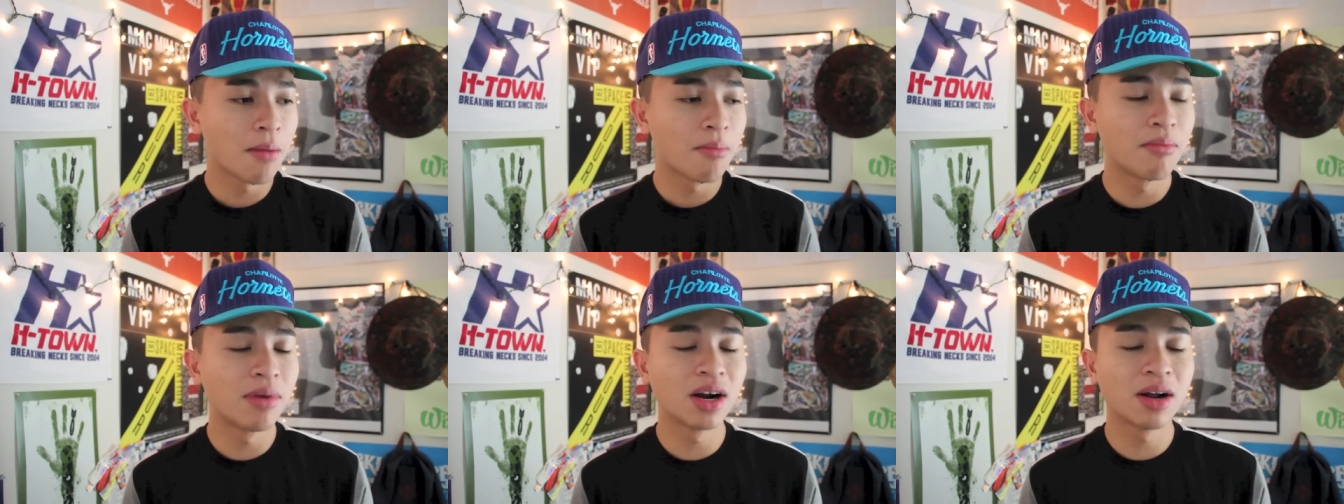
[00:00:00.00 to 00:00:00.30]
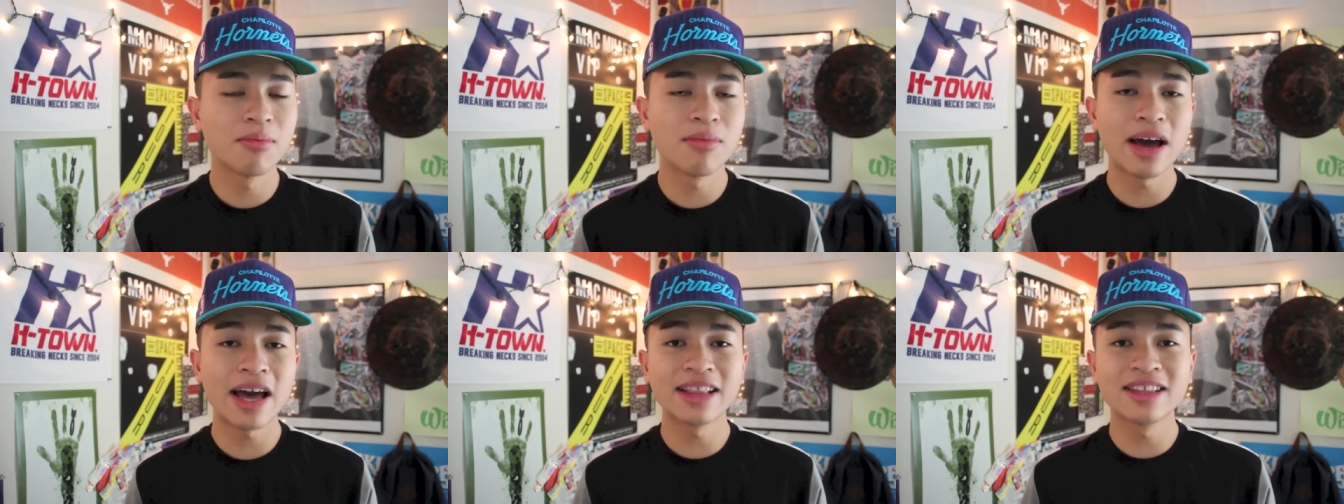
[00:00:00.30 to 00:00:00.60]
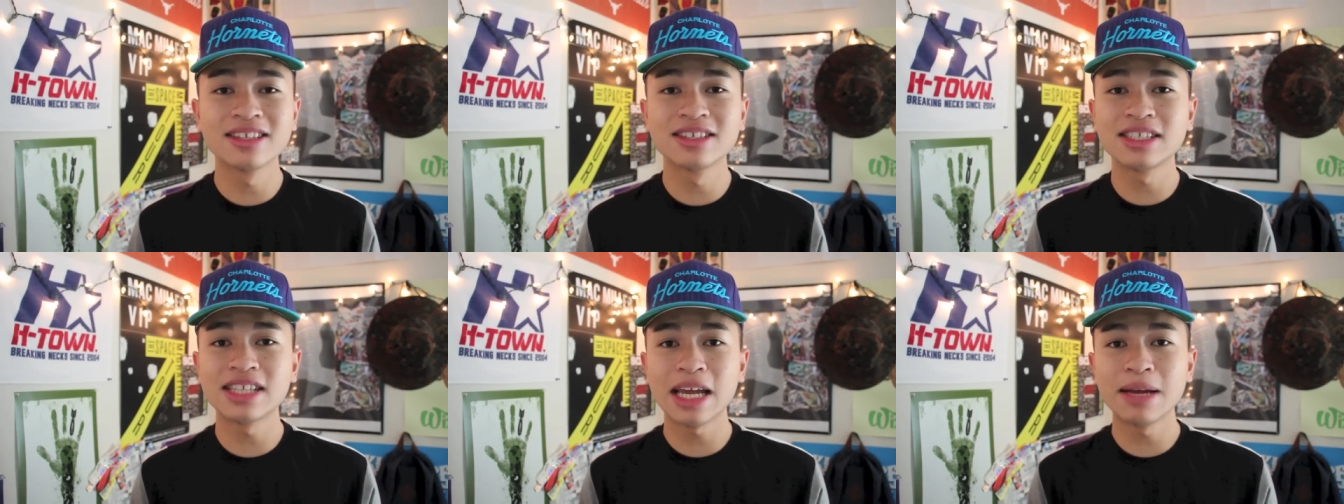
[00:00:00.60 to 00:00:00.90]
but um,
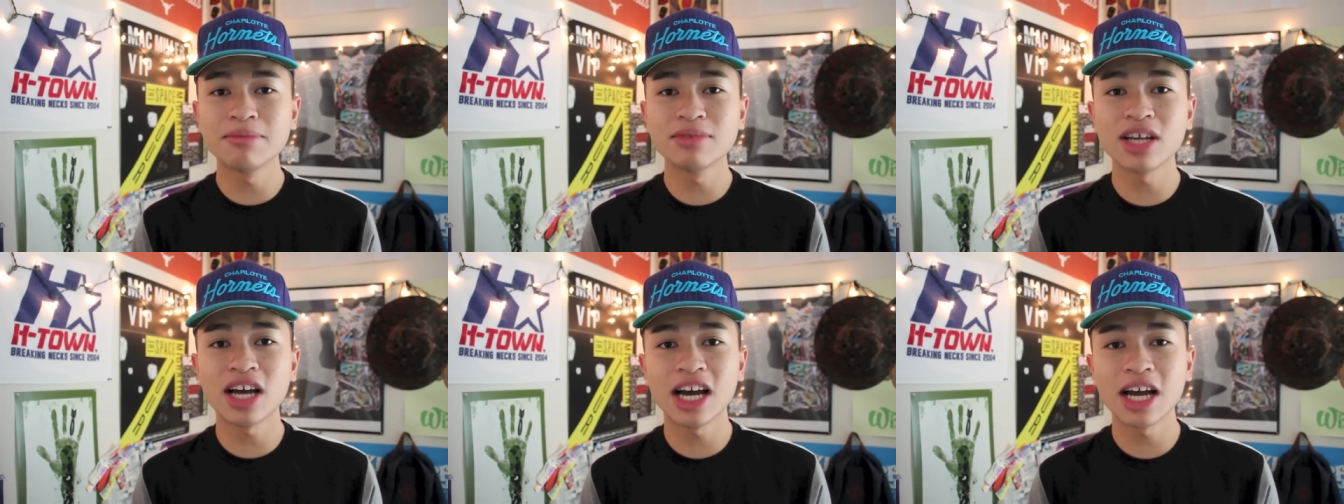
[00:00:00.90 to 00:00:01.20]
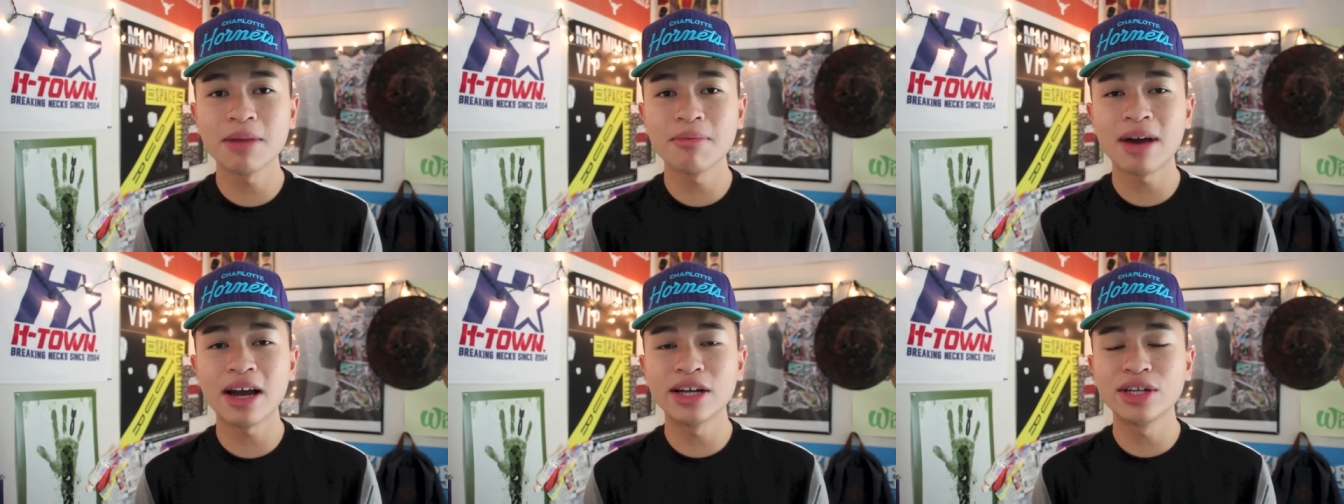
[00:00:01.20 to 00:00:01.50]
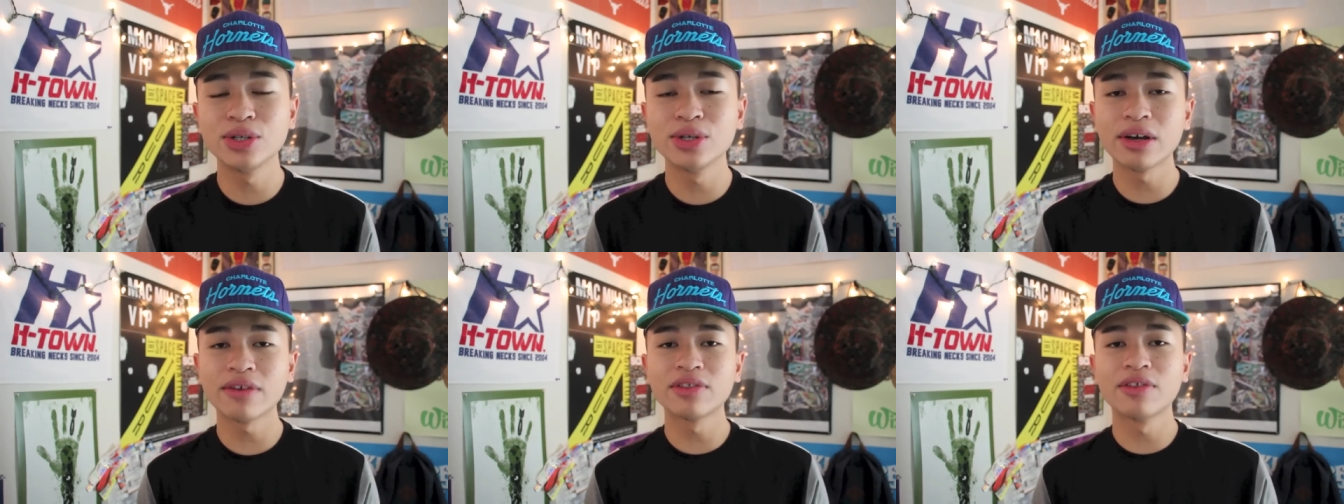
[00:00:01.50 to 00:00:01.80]
at the same time, I
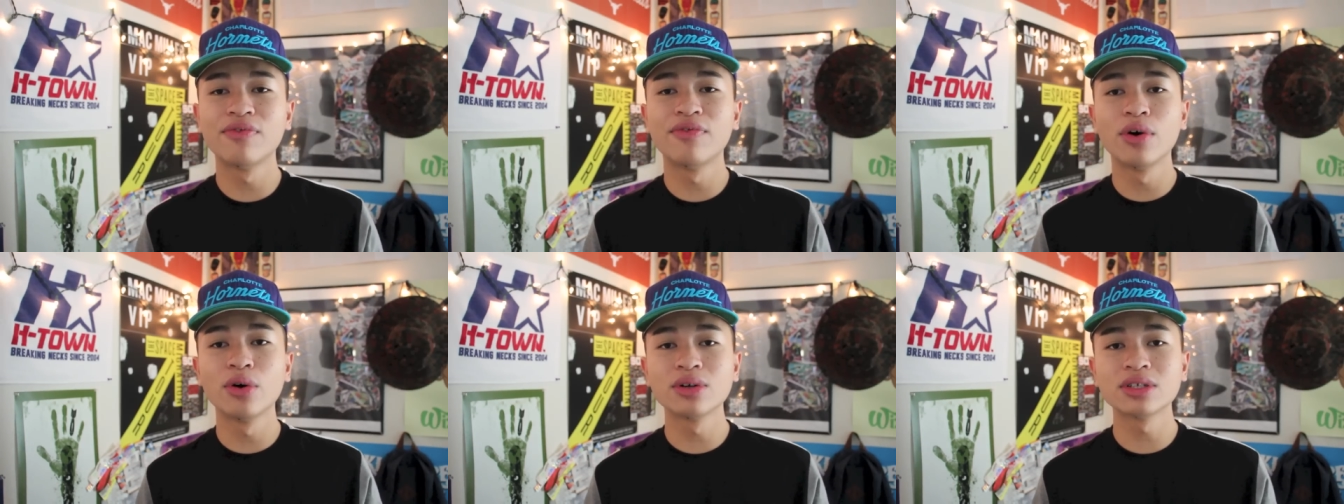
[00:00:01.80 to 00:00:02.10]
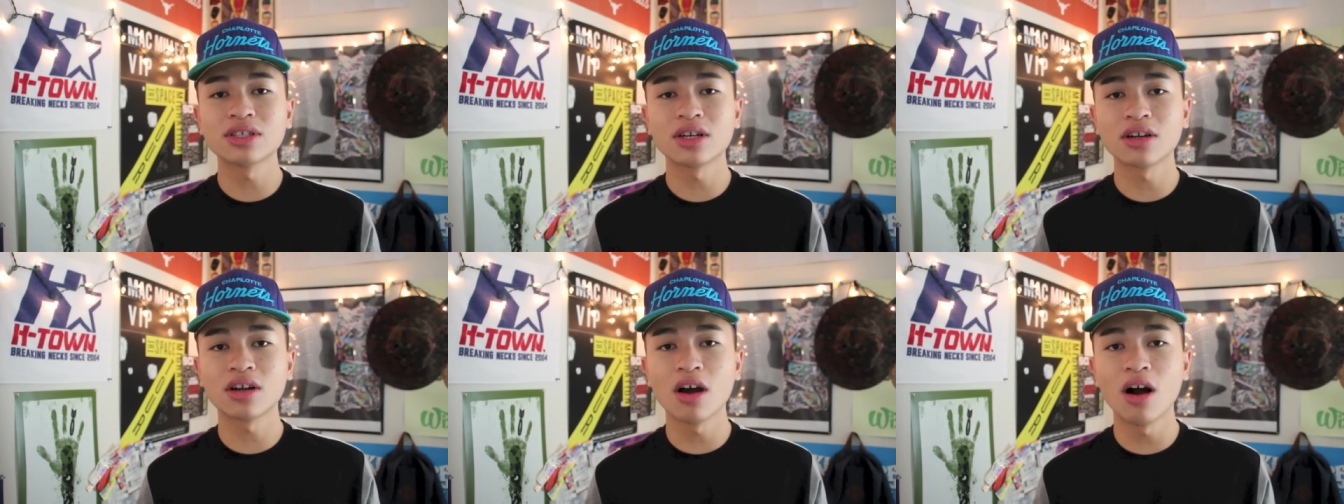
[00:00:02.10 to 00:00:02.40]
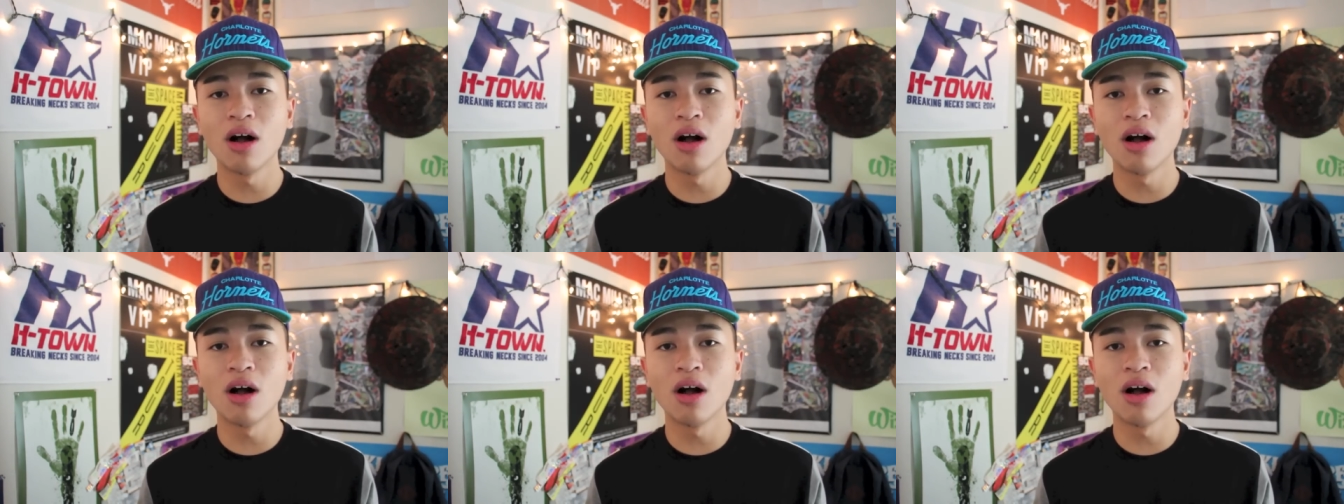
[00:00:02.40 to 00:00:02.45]
do have to focus on